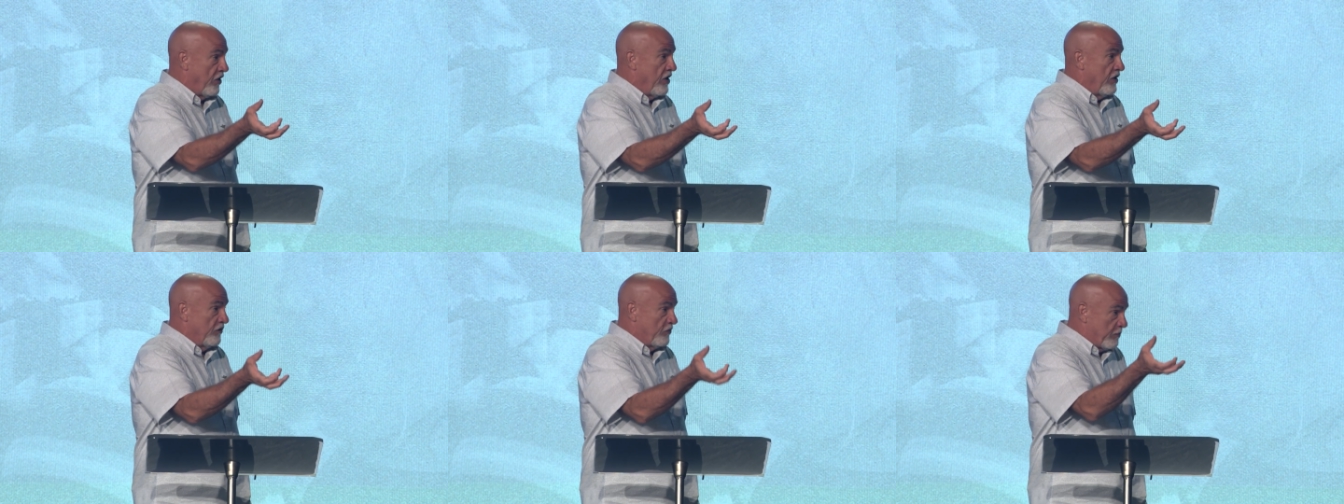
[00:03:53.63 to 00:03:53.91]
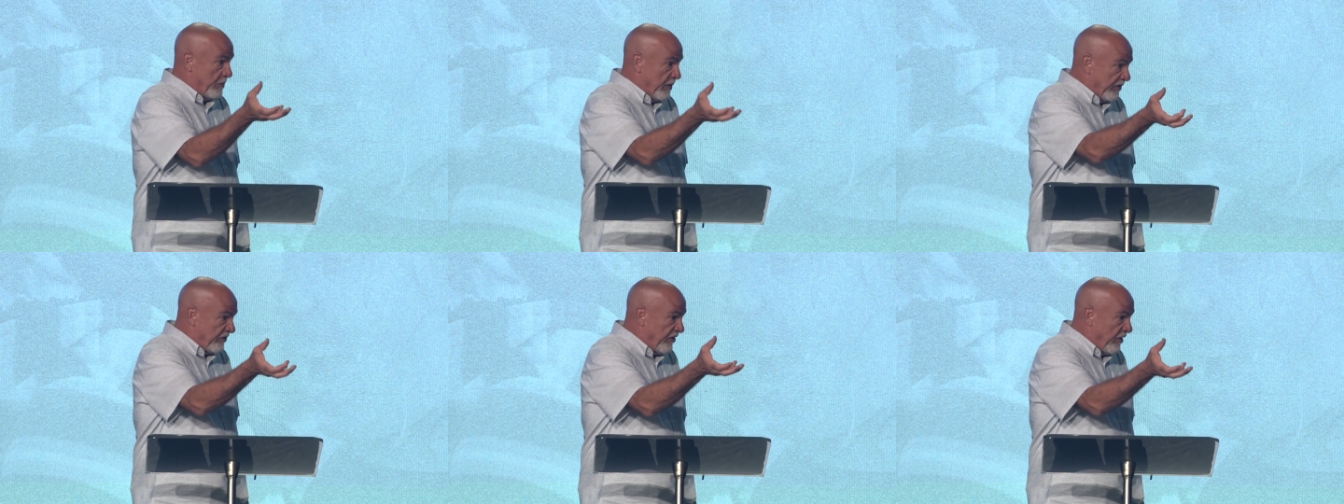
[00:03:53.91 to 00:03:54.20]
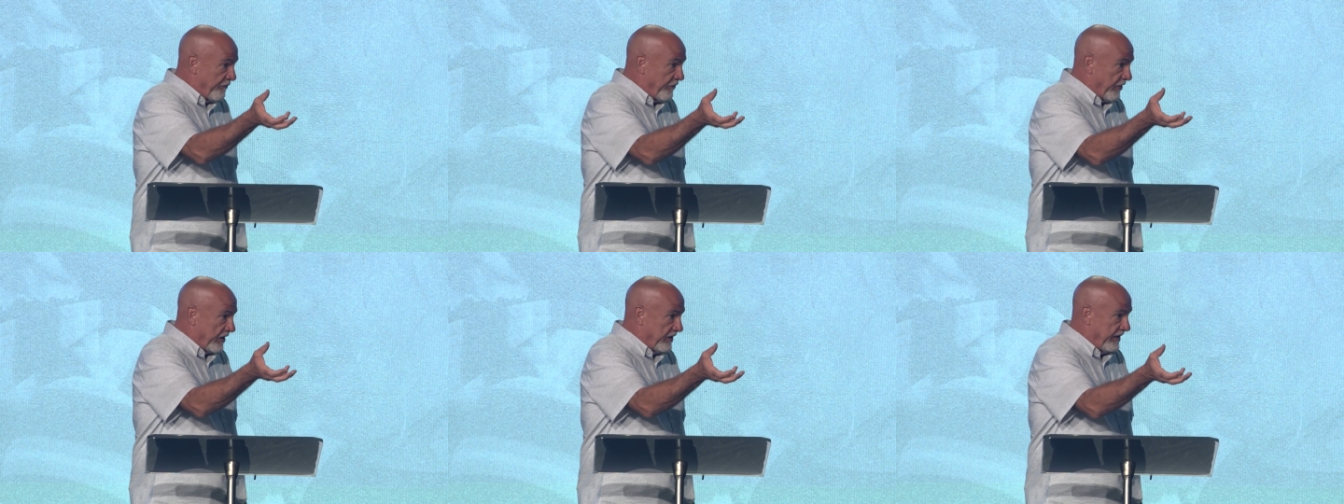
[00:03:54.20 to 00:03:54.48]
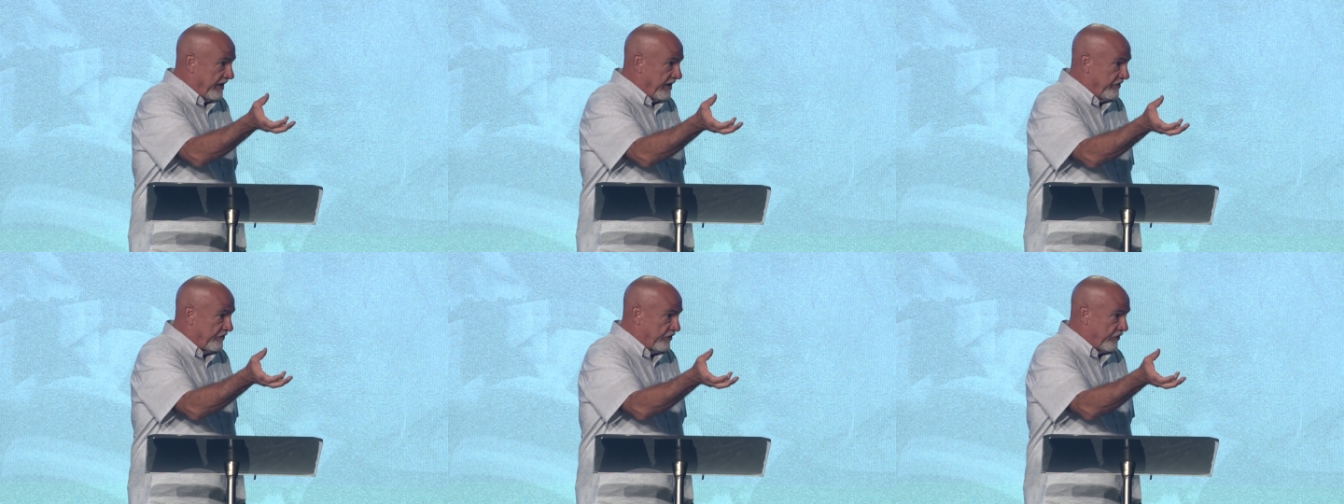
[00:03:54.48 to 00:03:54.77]

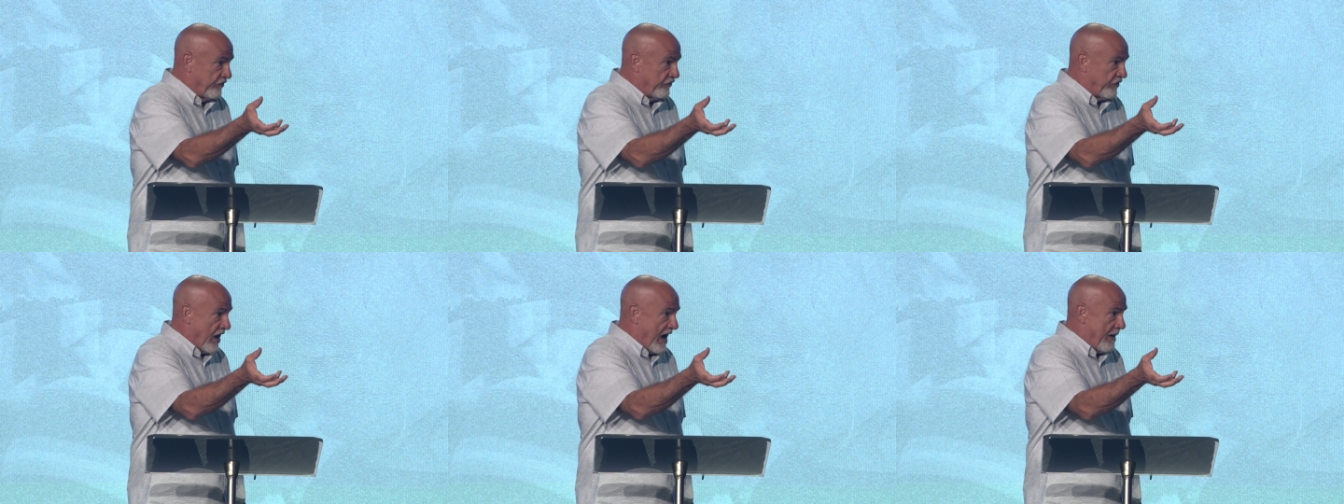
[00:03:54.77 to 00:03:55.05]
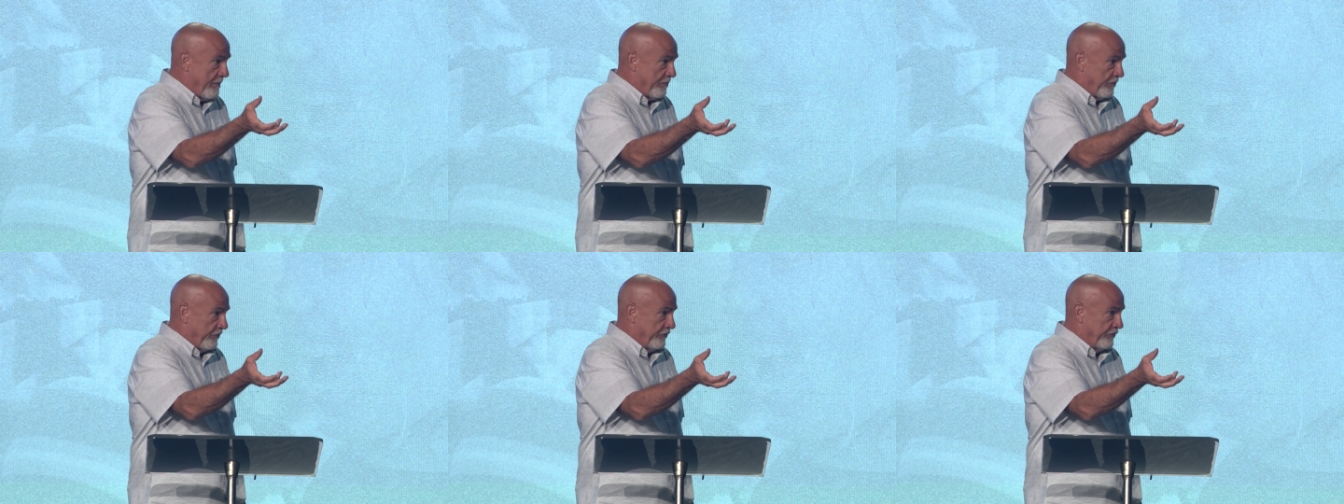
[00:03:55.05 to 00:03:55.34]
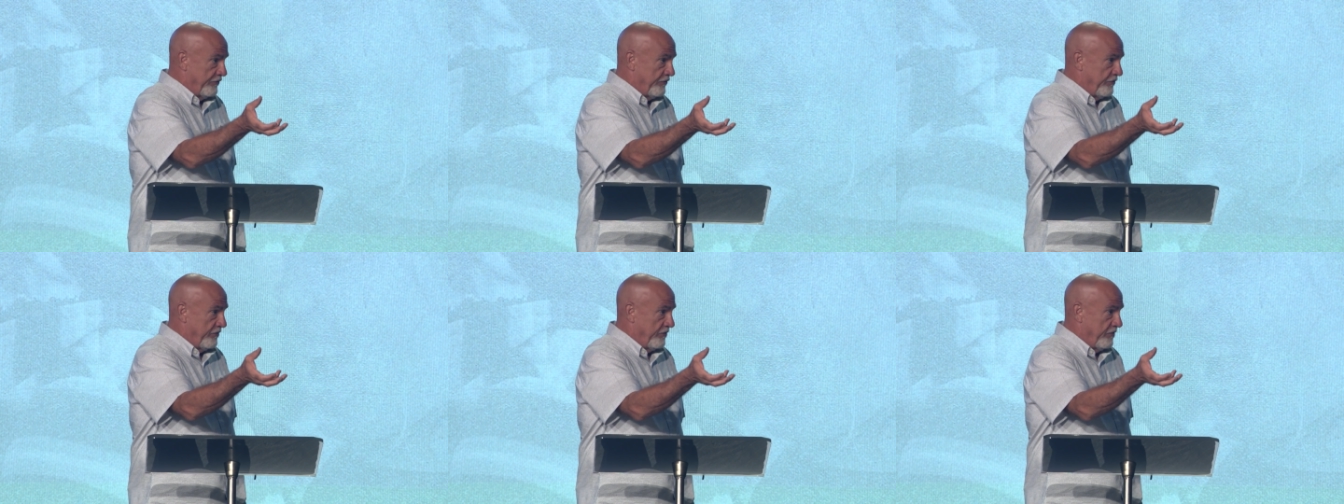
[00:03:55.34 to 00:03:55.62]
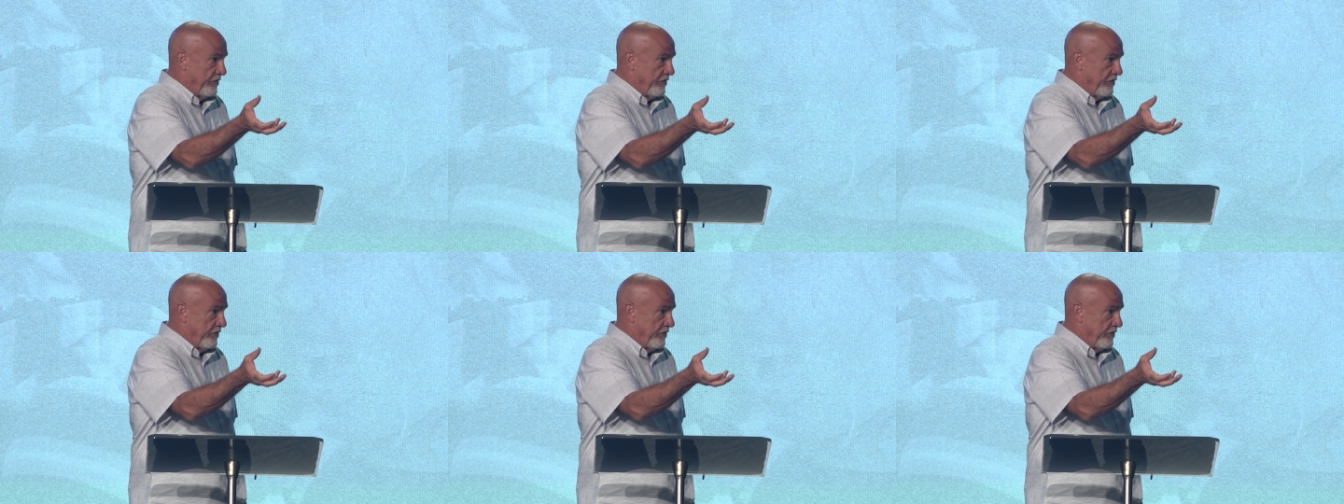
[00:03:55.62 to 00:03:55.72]
specifically his disciples.